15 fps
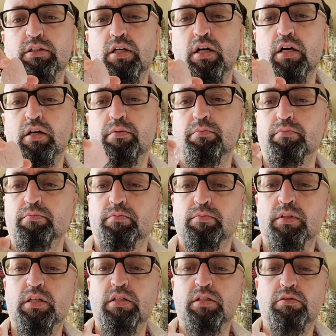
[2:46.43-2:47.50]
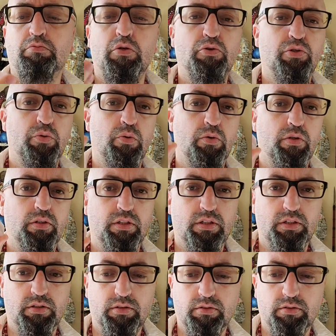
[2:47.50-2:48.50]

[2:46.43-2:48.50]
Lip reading: time. This, rose quartz.